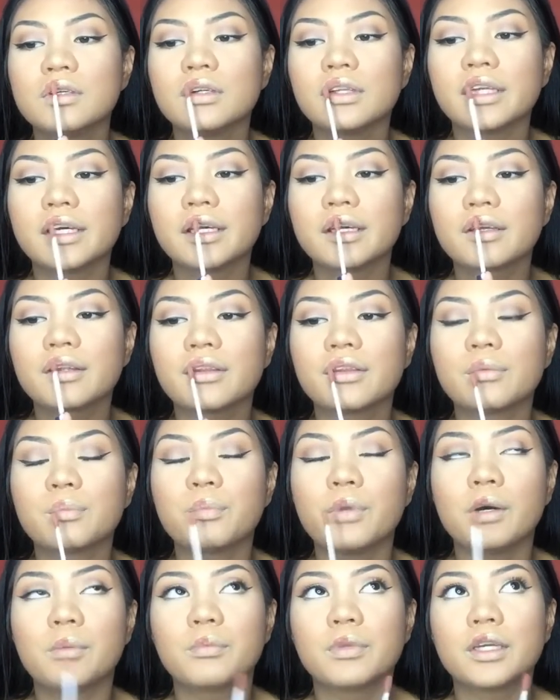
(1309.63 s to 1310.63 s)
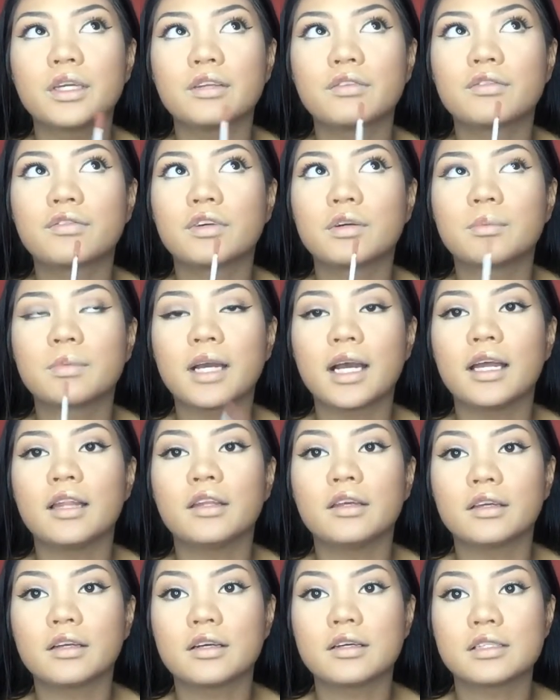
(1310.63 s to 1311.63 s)
Like the pumpkin from
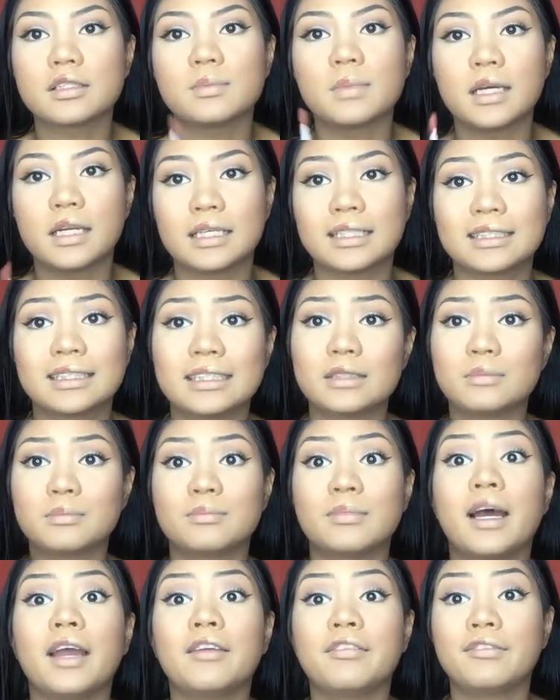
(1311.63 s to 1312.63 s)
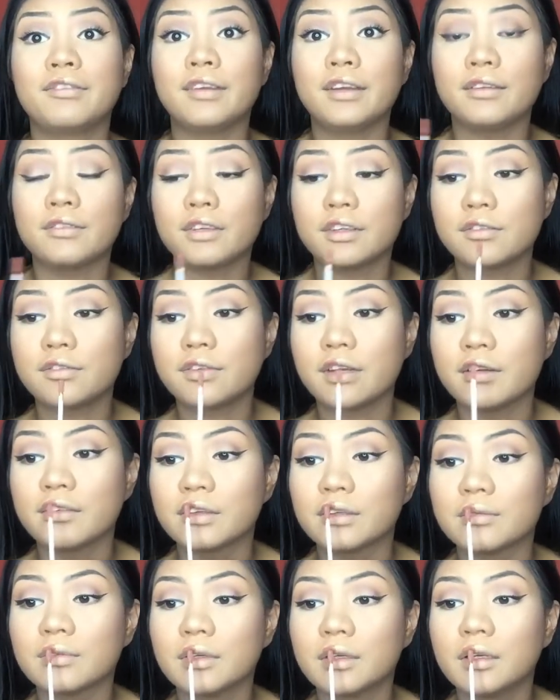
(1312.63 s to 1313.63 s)
Kylie Cosmetics is my
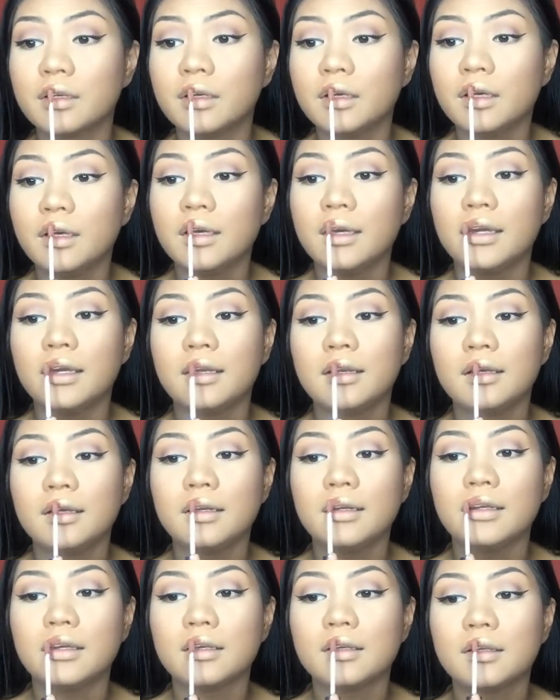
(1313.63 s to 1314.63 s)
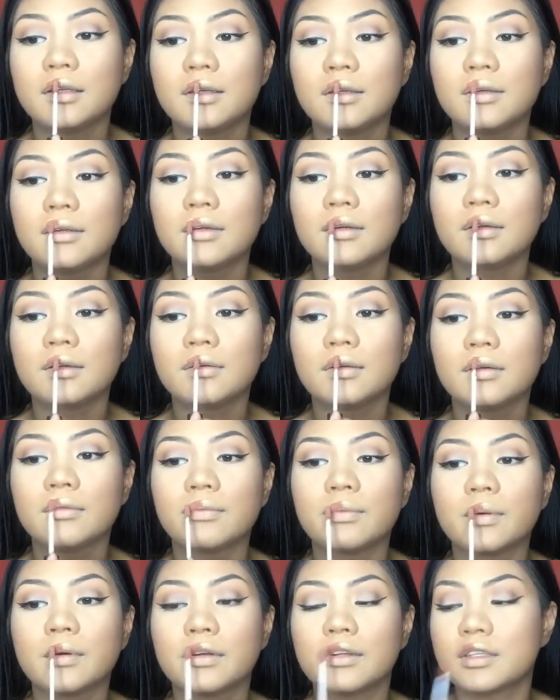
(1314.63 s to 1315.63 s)
favorite one. And I need to
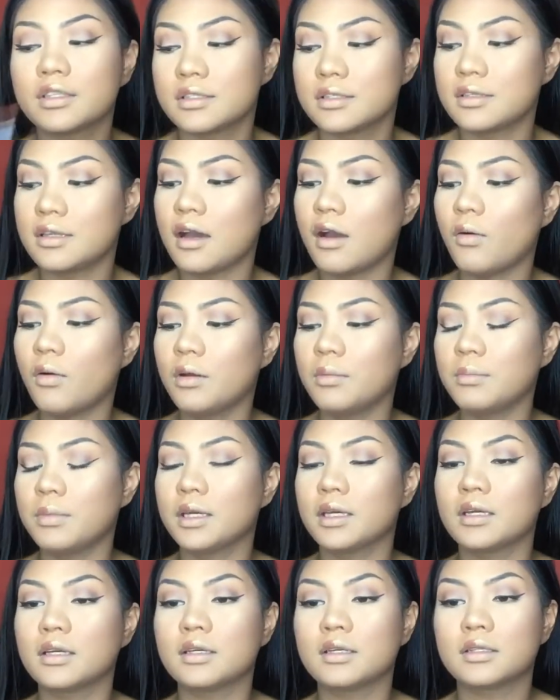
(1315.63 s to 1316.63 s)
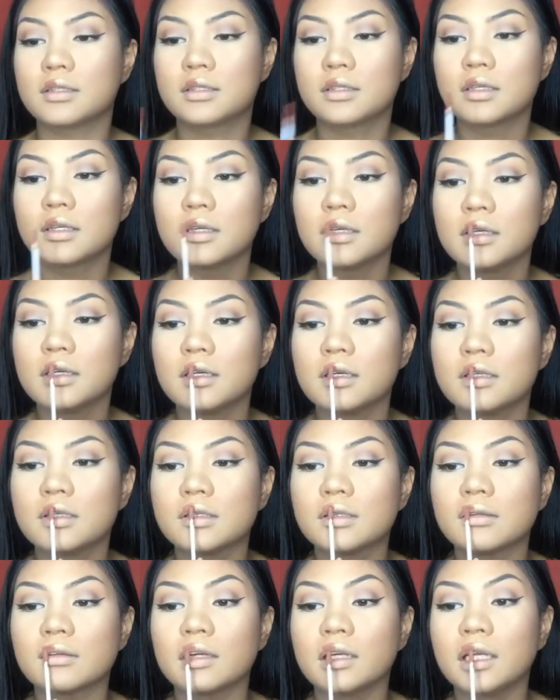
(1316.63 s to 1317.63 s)
repurchase that one because
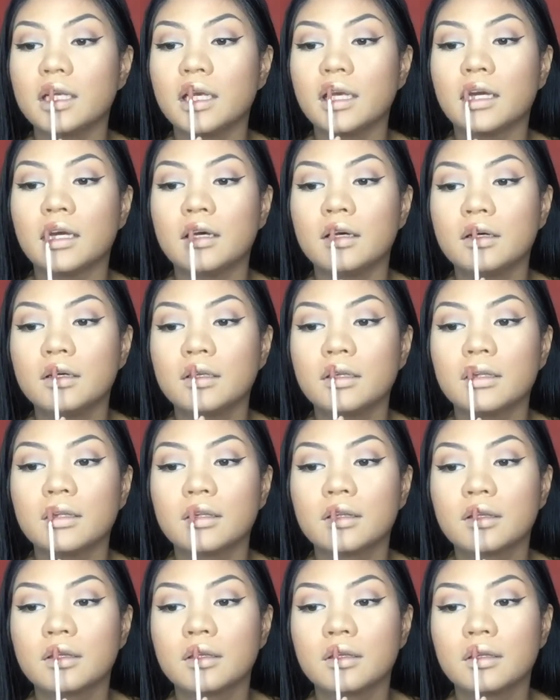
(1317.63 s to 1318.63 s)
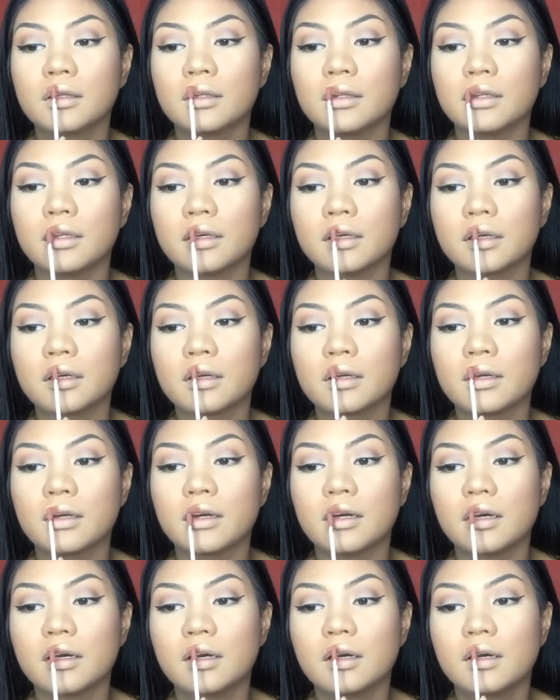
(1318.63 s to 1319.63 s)
it's running out. Like,
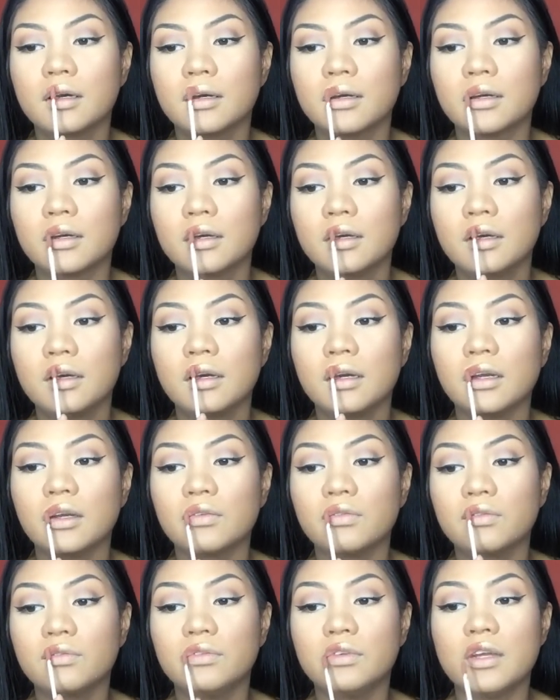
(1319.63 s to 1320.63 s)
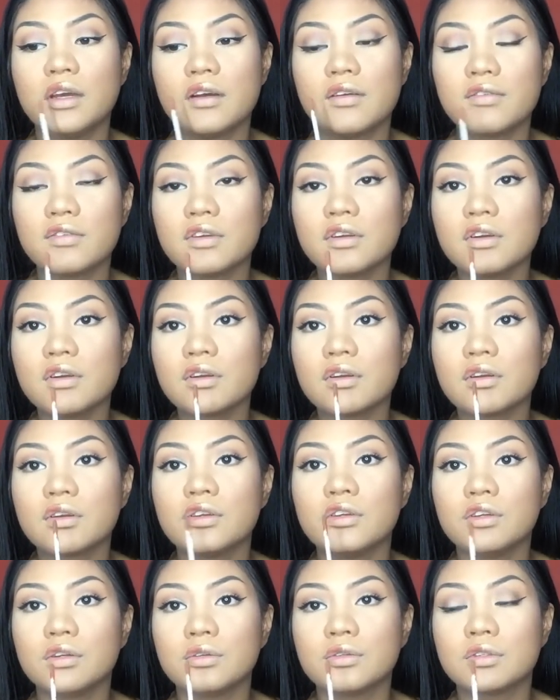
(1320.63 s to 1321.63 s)
I've never
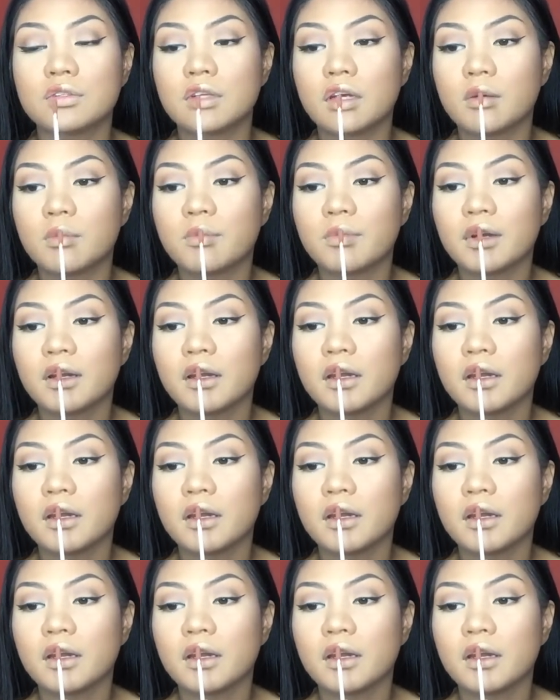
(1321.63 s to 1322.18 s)
used up